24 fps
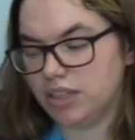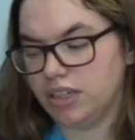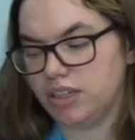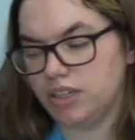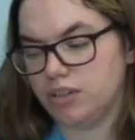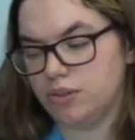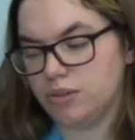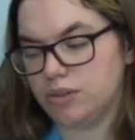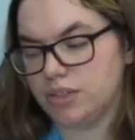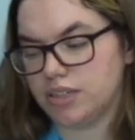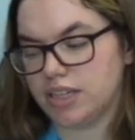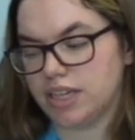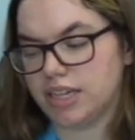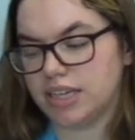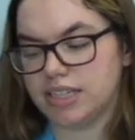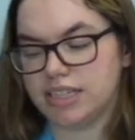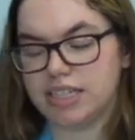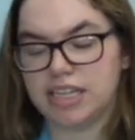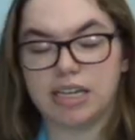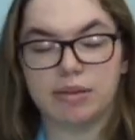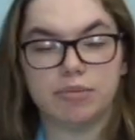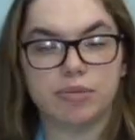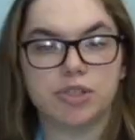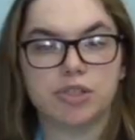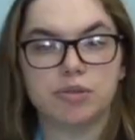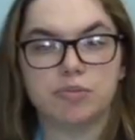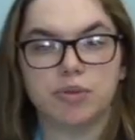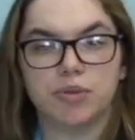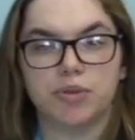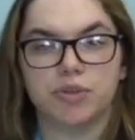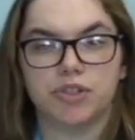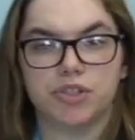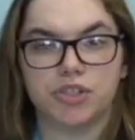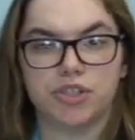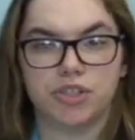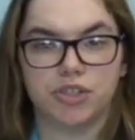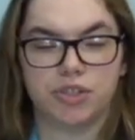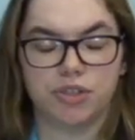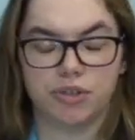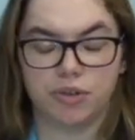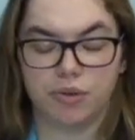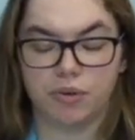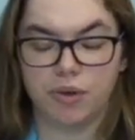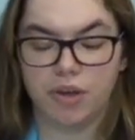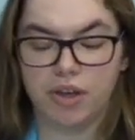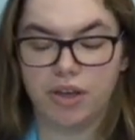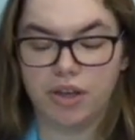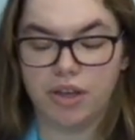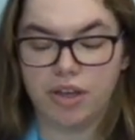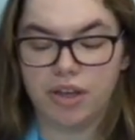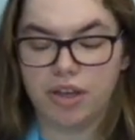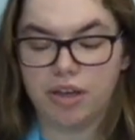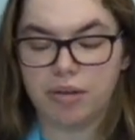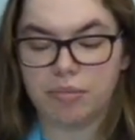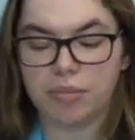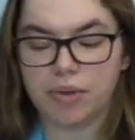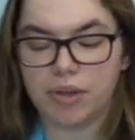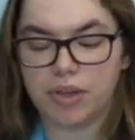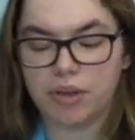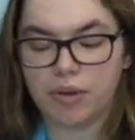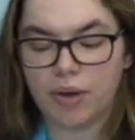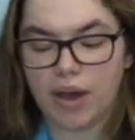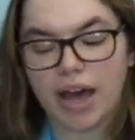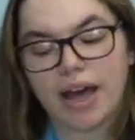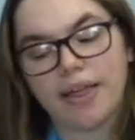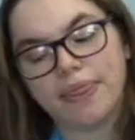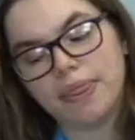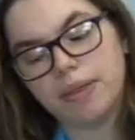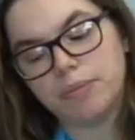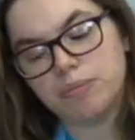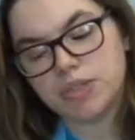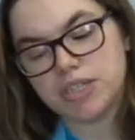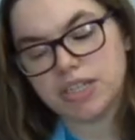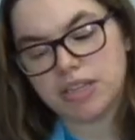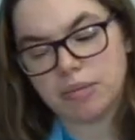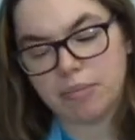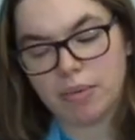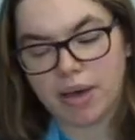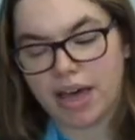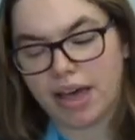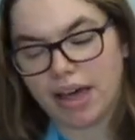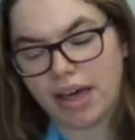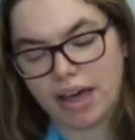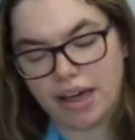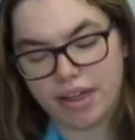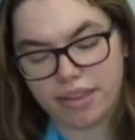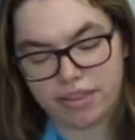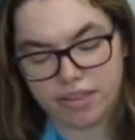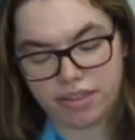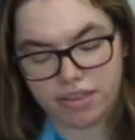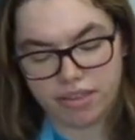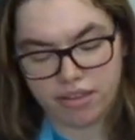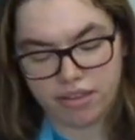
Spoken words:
use like a tablespoon or two, but you add them to the bath